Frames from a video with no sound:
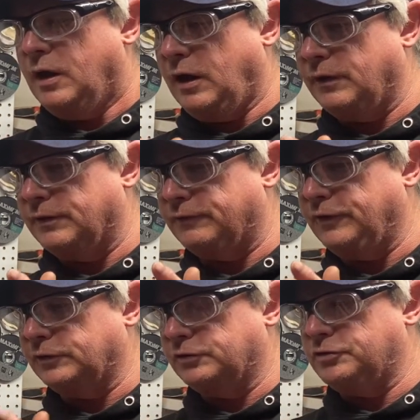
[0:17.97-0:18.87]
how the
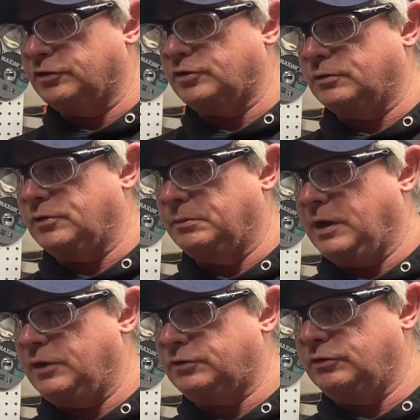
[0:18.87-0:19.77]
filter systems on the
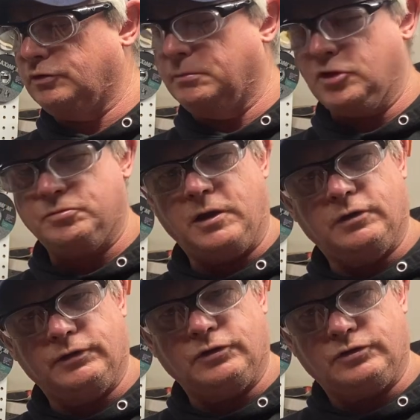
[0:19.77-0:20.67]
Huskies are much
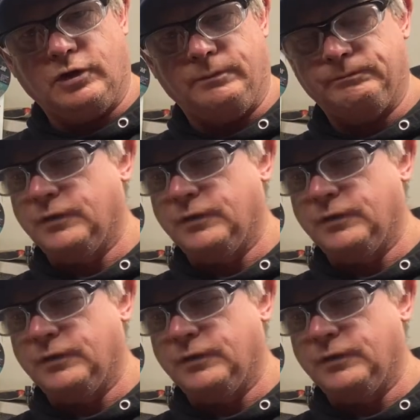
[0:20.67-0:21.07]
better than the Still.